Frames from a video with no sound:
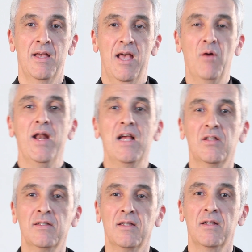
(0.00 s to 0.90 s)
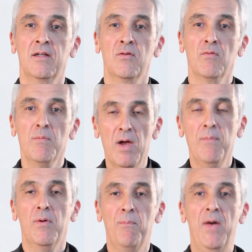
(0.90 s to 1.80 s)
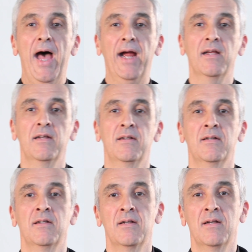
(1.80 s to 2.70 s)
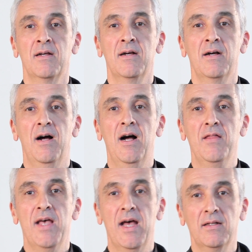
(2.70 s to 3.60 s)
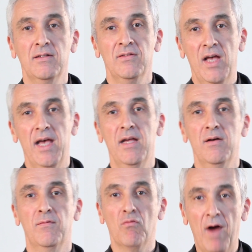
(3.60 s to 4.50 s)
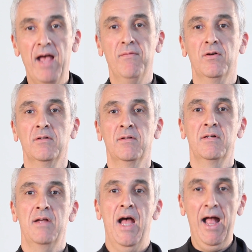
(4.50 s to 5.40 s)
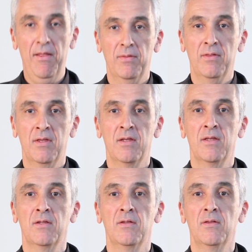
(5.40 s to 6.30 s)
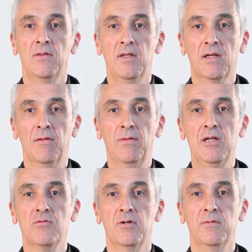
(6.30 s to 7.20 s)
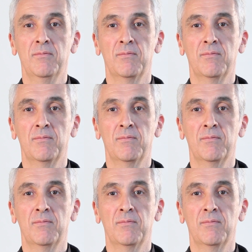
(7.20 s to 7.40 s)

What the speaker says: And when I remember back on that day of arrival at the cathedral,